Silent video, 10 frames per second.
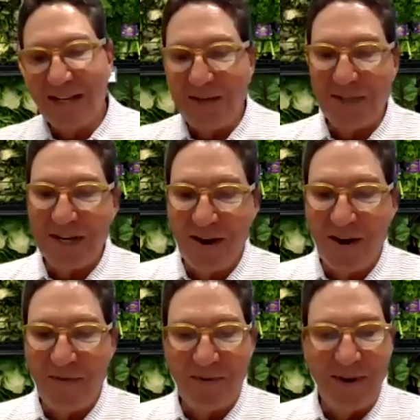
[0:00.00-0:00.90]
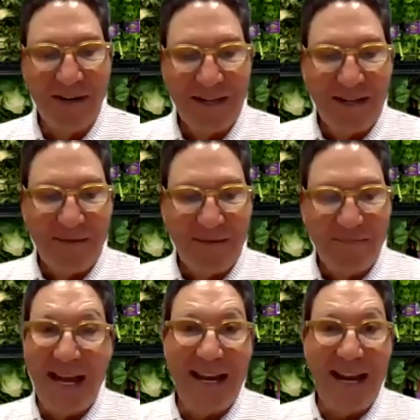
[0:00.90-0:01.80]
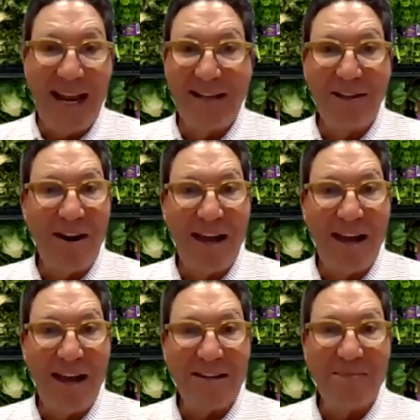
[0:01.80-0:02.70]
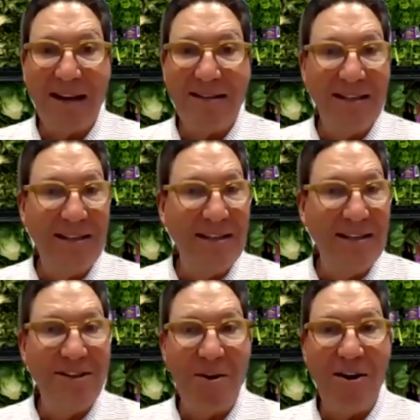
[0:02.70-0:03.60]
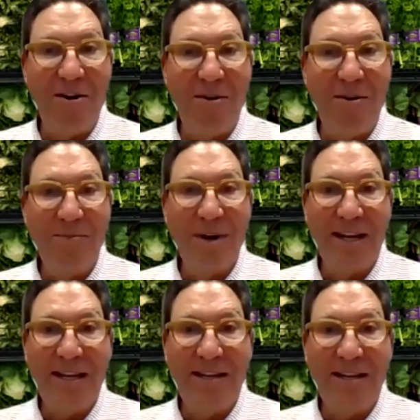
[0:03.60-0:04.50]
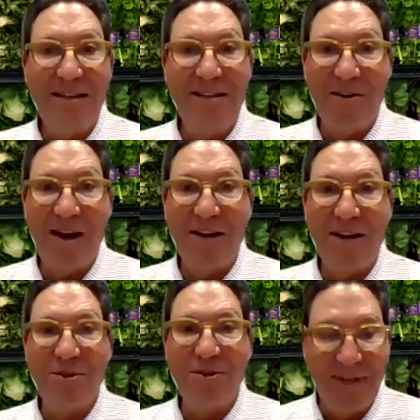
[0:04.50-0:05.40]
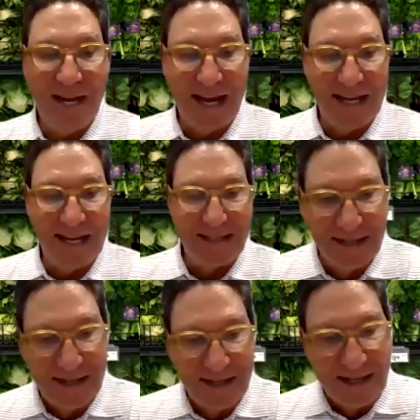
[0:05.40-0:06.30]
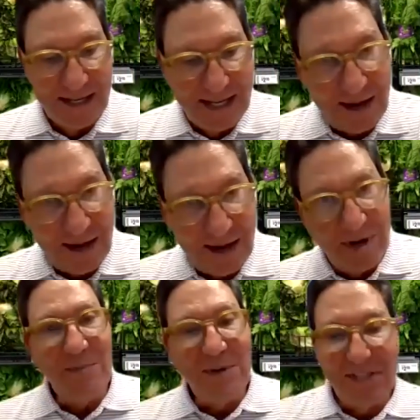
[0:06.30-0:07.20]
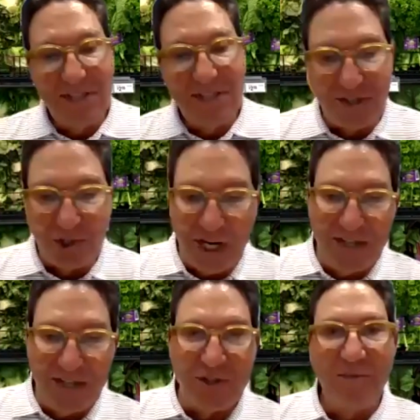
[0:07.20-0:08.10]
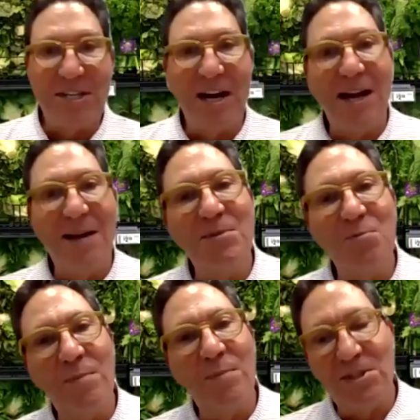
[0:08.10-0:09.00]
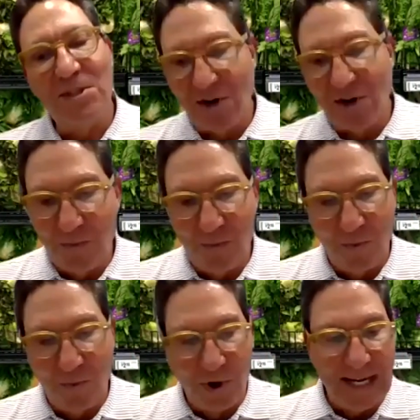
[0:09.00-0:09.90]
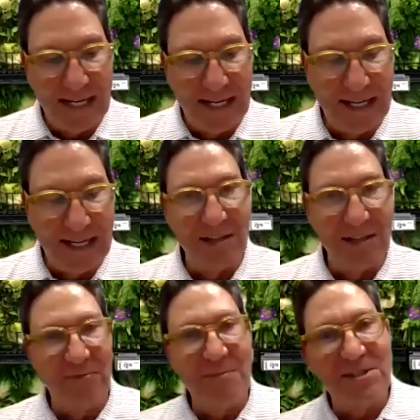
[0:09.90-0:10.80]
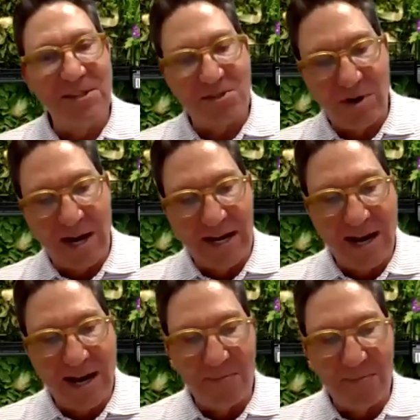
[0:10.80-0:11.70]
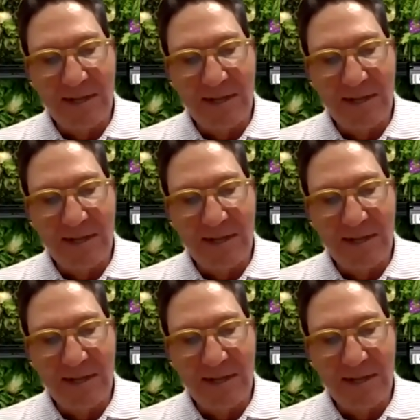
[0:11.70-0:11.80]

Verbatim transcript: he was hungover, my dad had to learn how to spot. He didn't know how, but he didn't know how to yet. And when his business changed over time and women started working, his delivery business dried up.